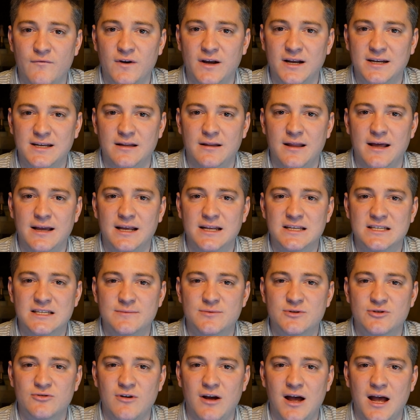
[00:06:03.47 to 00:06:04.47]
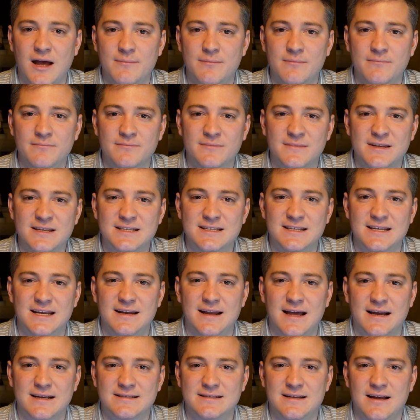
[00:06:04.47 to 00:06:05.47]
forget to like and subscribe. See you
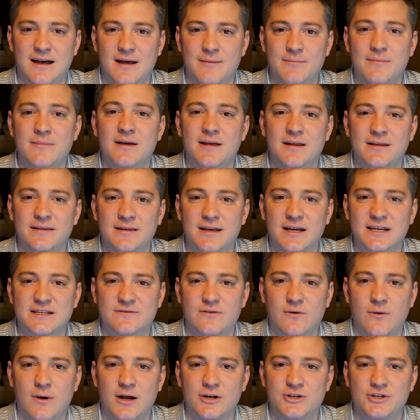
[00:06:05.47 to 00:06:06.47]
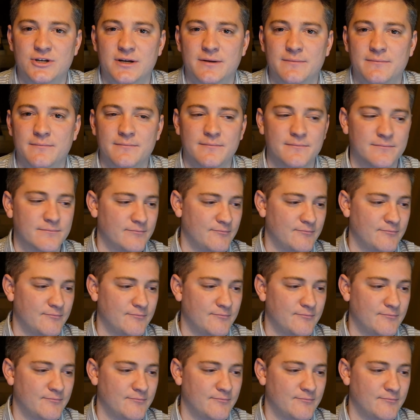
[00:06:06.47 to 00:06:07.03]
next time. Thanks for watching.